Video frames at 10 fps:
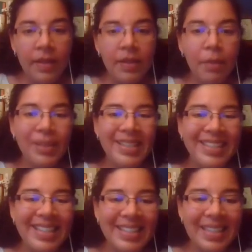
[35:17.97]
The
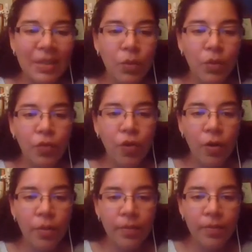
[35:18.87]
placenta will
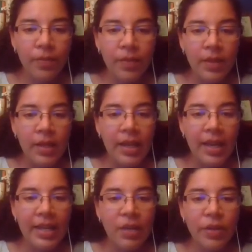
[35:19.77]
form
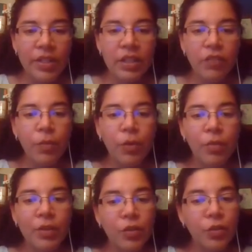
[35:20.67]
and originates from both
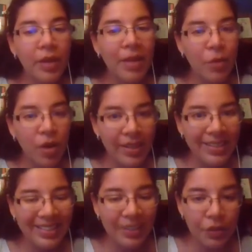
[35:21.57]
maternal and embryonic
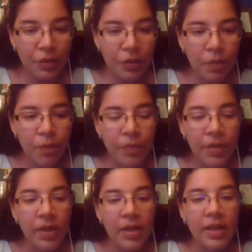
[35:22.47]
tissue.
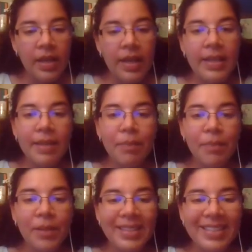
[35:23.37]
And the
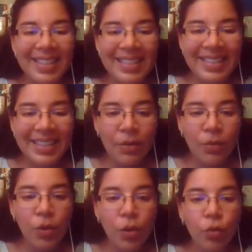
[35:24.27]
placenta
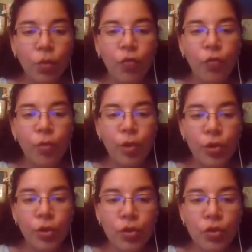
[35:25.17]
will
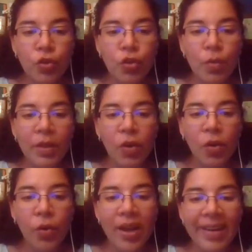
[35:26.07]
produce human
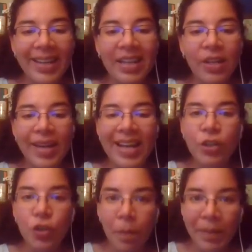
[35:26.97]
chorionic
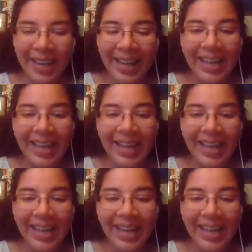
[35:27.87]
gonadotropin,